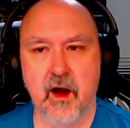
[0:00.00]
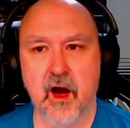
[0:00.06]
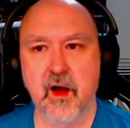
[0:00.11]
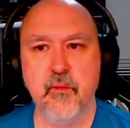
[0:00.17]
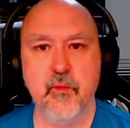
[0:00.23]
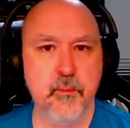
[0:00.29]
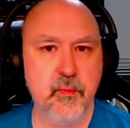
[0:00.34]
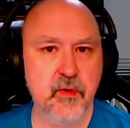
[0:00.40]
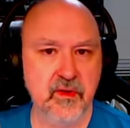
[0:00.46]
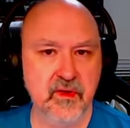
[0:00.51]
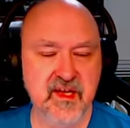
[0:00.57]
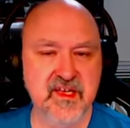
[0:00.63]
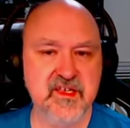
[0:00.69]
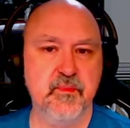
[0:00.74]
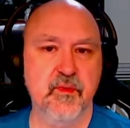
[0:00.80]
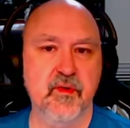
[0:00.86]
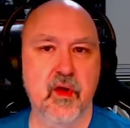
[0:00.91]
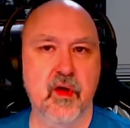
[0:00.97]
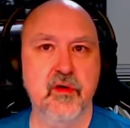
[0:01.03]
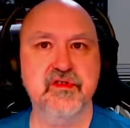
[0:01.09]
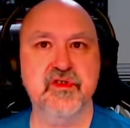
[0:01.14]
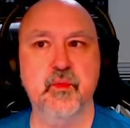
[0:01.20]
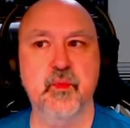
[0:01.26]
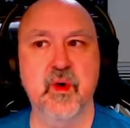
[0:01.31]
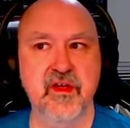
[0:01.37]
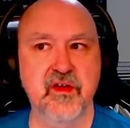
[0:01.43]
I will put links below
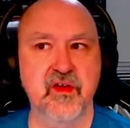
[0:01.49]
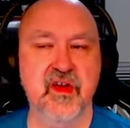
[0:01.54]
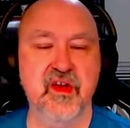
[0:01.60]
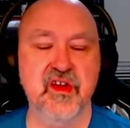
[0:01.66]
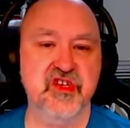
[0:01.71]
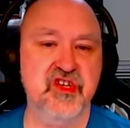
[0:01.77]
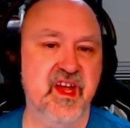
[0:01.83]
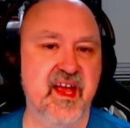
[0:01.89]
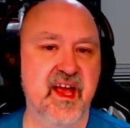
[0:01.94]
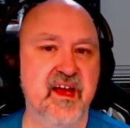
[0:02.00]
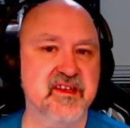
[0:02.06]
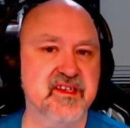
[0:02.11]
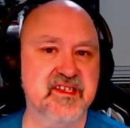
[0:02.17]
to where you can check out